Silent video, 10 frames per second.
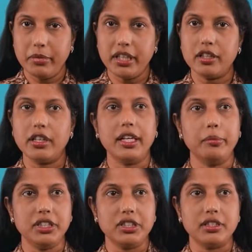mirror
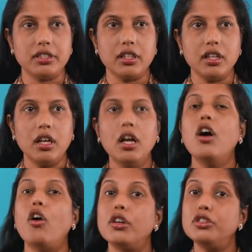images
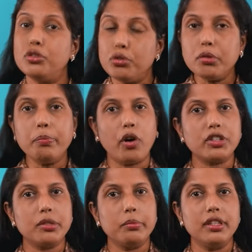or two
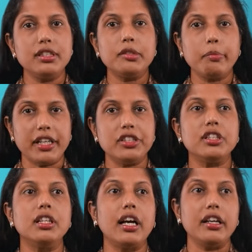possible
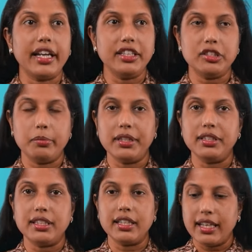spatial
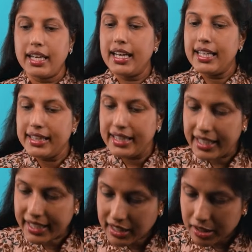arrangements. These